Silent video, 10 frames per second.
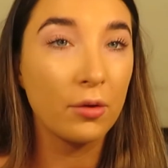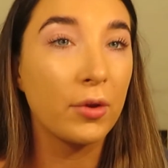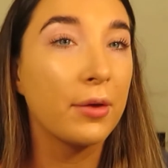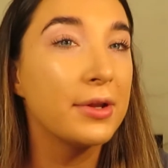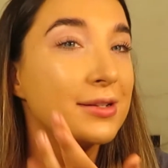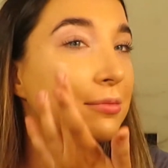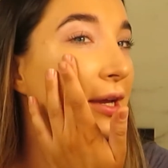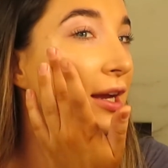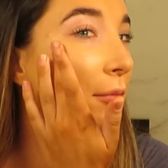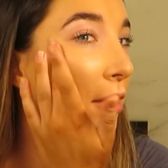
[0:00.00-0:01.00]
When I went to the
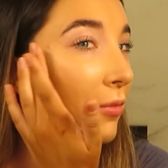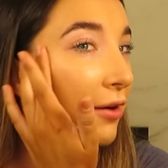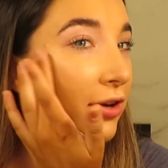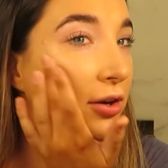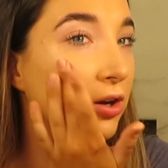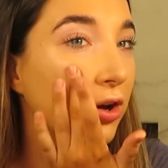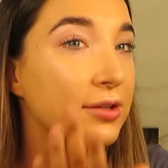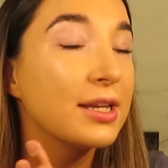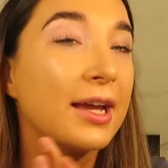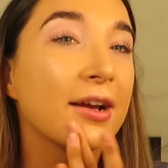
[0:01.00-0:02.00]
Makeup by Mario
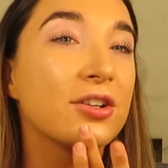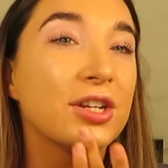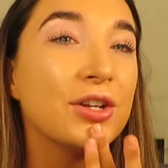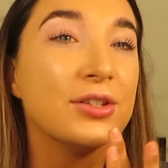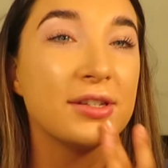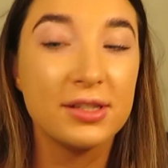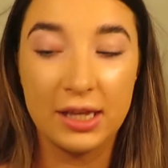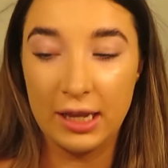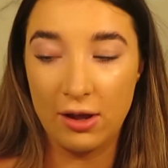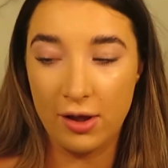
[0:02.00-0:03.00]
class, he actually uses
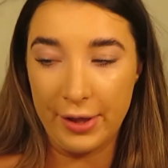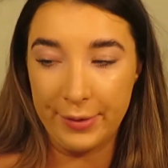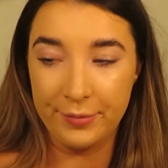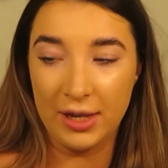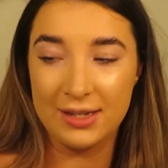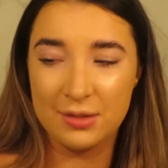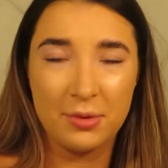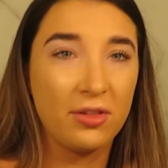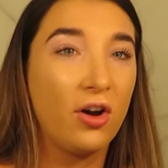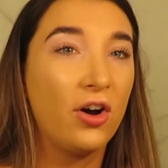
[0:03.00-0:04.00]
the Elizabeth